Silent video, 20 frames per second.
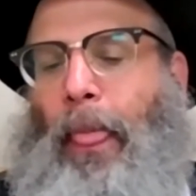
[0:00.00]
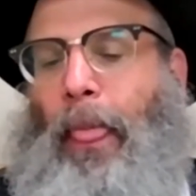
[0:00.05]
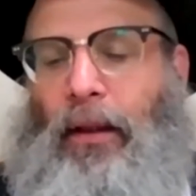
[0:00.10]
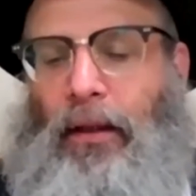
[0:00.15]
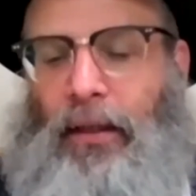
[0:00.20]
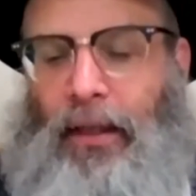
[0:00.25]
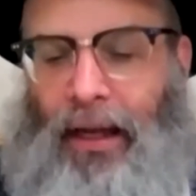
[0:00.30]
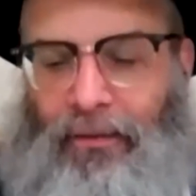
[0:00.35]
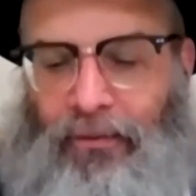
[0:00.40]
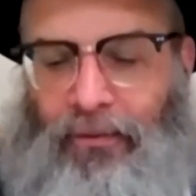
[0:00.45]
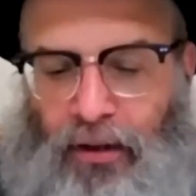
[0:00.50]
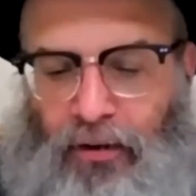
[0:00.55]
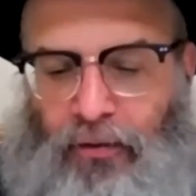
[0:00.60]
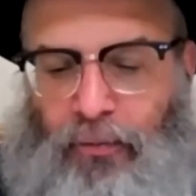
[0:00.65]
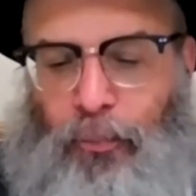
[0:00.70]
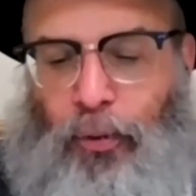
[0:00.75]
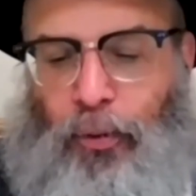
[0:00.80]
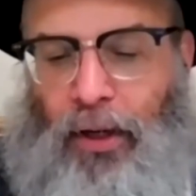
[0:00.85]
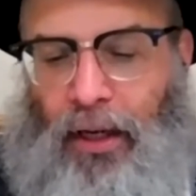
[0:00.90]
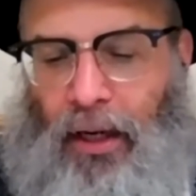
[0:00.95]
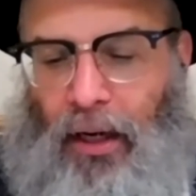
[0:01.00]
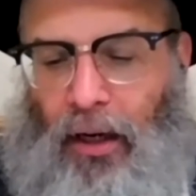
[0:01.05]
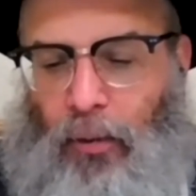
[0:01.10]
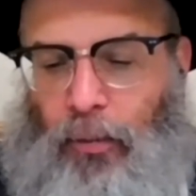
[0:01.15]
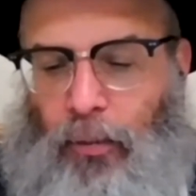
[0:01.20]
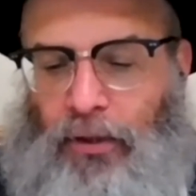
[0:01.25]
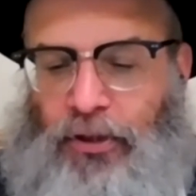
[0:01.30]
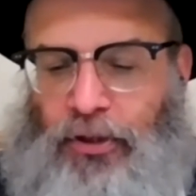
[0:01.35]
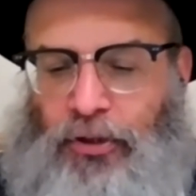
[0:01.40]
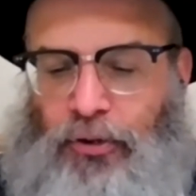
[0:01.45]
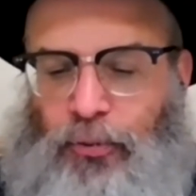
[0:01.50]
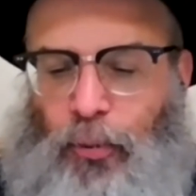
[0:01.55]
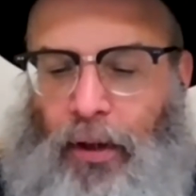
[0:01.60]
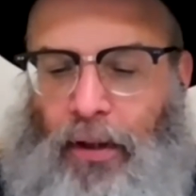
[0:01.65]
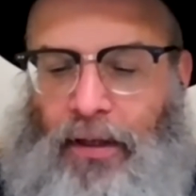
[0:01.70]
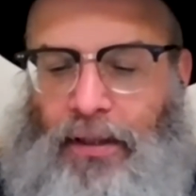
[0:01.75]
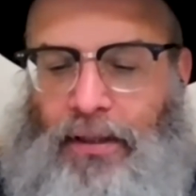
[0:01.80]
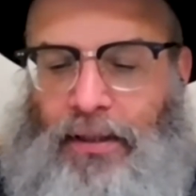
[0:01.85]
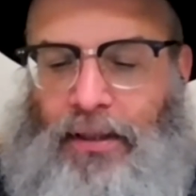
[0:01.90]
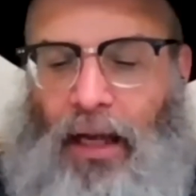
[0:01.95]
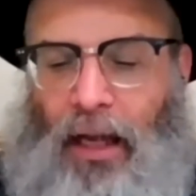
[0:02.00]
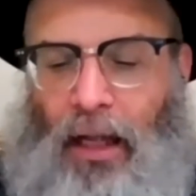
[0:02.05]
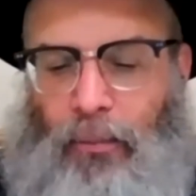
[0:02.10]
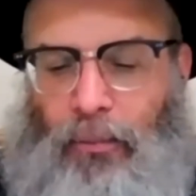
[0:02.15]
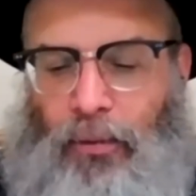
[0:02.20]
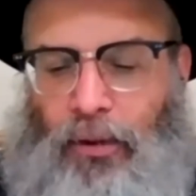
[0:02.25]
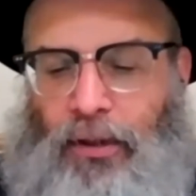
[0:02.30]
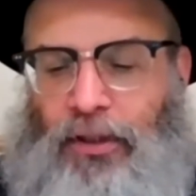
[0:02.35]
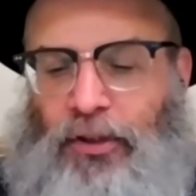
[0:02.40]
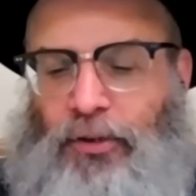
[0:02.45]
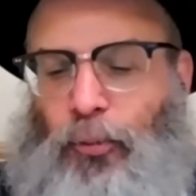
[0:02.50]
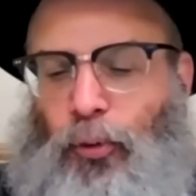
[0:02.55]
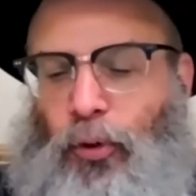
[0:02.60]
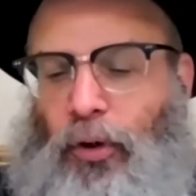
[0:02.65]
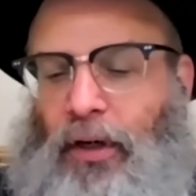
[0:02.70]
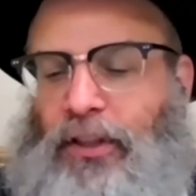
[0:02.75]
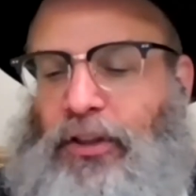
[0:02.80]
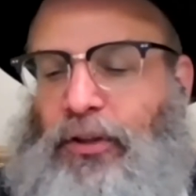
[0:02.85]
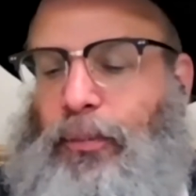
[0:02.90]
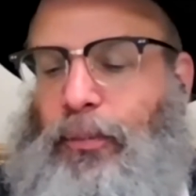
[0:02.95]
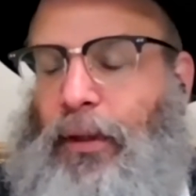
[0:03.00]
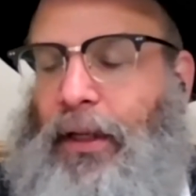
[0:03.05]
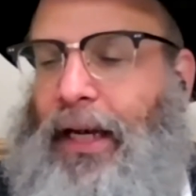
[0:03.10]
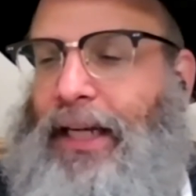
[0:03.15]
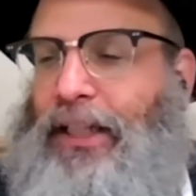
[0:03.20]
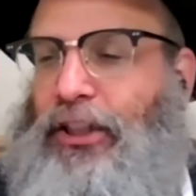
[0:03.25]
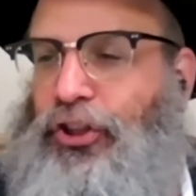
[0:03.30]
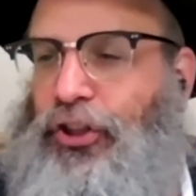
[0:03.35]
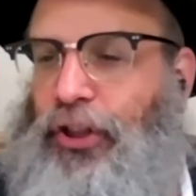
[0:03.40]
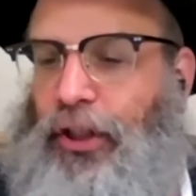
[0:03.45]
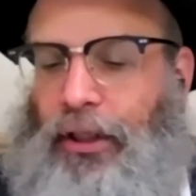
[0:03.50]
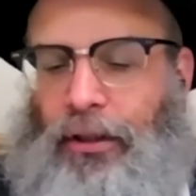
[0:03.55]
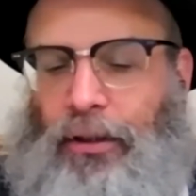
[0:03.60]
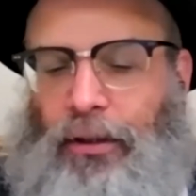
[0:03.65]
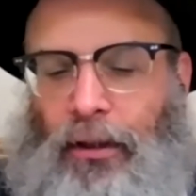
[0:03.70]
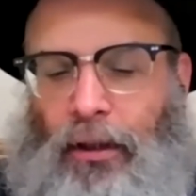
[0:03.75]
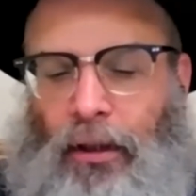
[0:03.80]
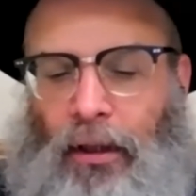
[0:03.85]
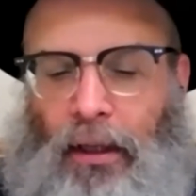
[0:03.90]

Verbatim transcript: The level of bria, which is where there's Talmud, there's more explanation.